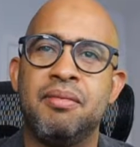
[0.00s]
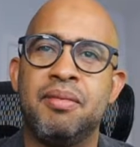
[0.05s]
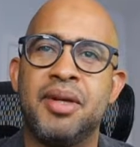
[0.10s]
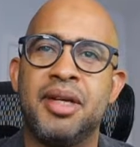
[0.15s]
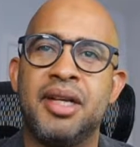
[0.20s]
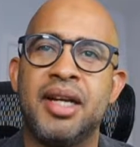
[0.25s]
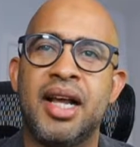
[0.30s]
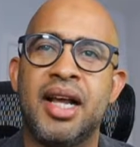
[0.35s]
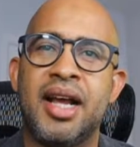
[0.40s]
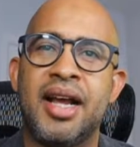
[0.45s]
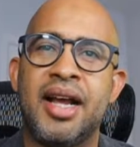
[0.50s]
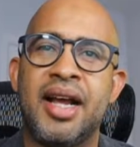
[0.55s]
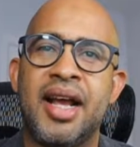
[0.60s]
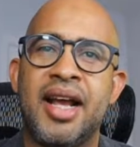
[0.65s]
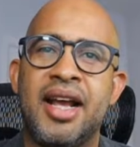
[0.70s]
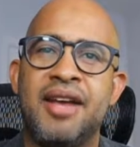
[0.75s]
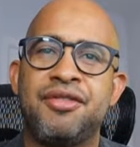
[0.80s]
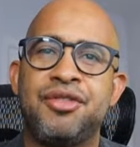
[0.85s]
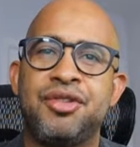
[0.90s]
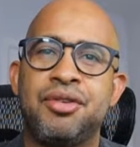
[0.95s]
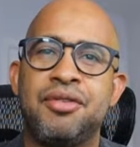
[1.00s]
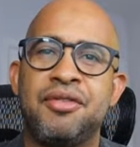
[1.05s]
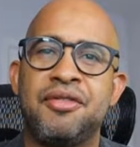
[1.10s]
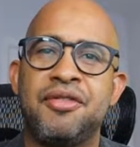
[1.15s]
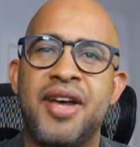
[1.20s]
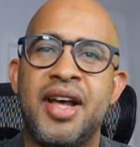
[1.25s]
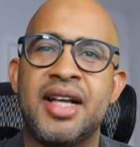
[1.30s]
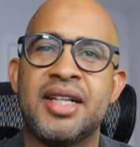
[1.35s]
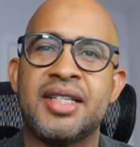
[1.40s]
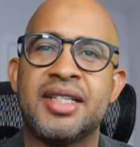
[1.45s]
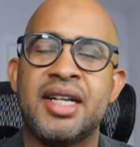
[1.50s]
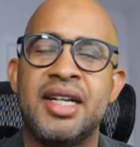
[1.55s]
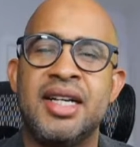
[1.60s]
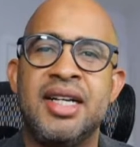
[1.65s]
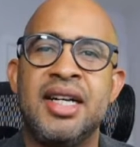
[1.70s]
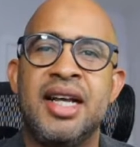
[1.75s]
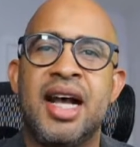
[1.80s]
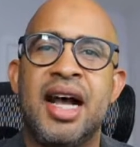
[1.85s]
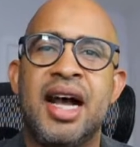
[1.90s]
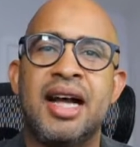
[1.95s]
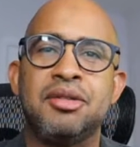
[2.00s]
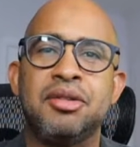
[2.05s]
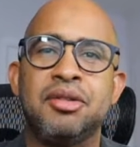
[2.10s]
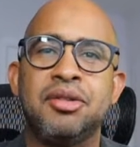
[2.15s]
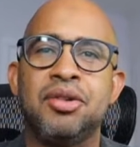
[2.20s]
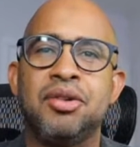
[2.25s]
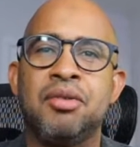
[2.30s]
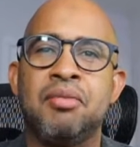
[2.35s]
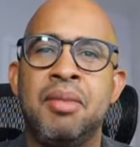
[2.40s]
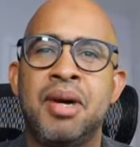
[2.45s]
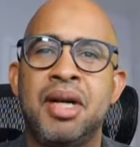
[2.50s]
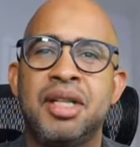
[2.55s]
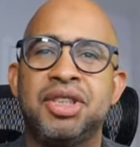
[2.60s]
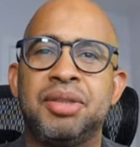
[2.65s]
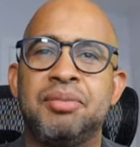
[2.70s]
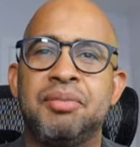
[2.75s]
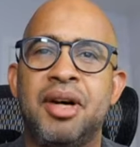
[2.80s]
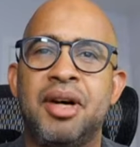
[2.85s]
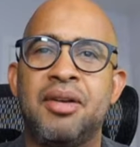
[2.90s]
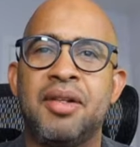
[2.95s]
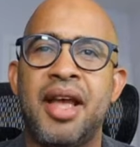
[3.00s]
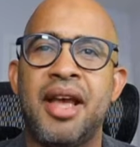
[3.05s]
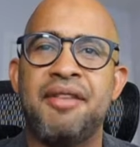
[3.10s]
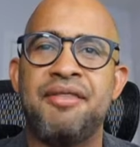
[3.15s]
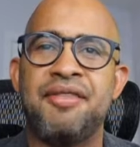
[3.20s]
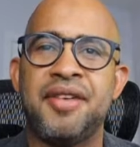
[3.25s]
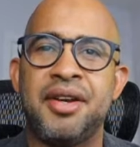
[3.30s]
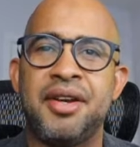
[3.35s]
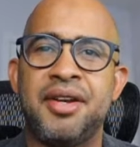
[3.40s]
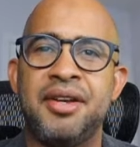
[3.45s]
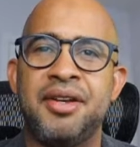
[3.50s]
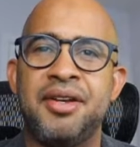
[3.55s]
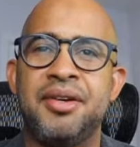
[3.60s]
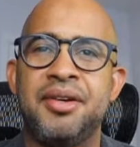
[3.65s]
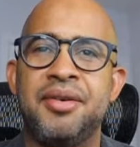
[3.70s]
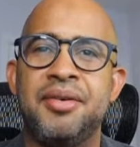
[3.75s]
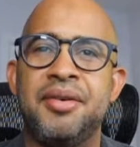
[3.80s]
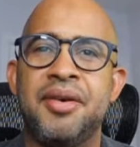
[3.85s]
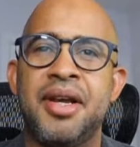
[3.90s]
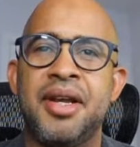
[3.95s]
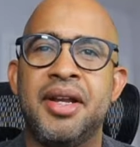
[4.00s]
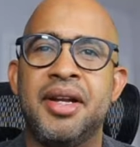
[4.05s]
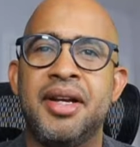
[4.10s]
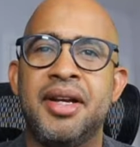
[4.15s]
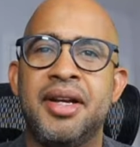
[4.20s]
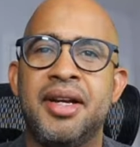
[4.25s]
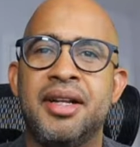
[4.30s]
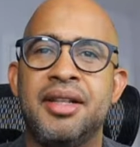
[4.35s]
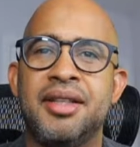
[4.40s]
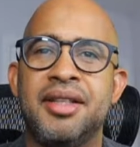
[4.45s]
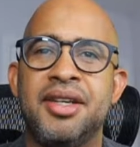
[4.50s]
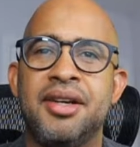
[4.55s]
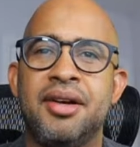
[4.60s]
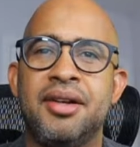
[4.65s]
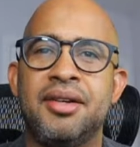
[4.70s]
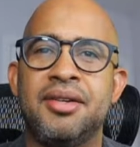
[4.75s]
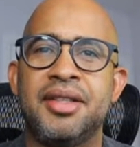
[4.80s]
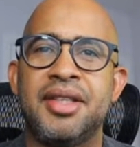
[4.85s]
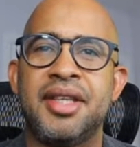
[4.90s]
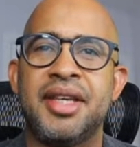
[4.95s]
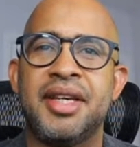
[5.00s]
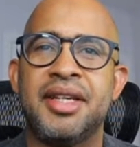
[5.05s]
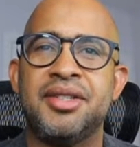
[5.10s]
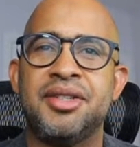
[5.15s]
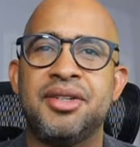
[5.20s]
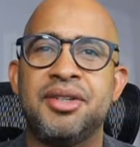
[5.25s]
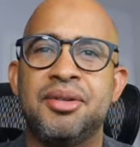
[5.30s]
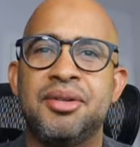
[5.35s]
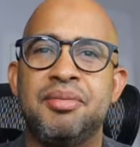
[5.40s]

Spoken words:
But I have to confess, I don't know much about F&O and the other things,